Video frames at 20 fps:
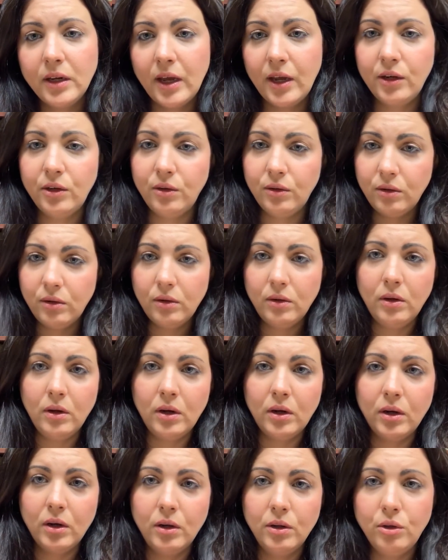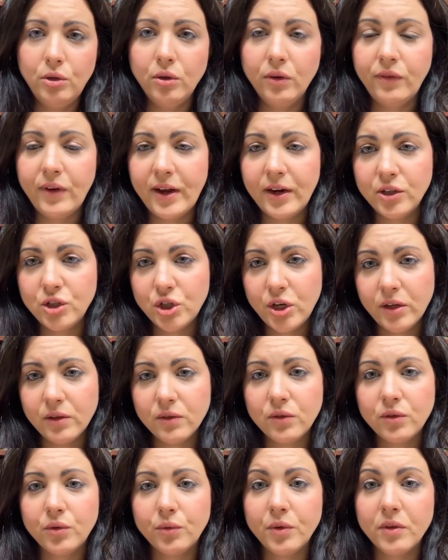and you have had a
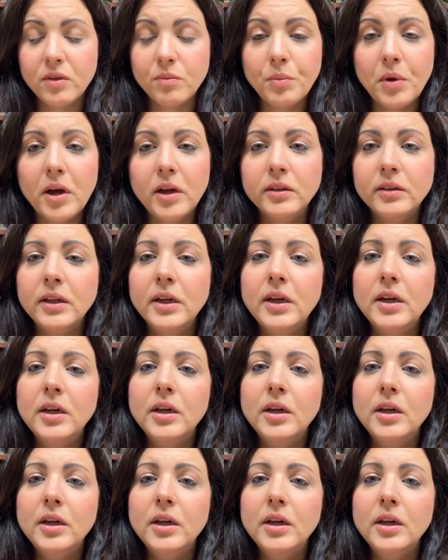chance to respond,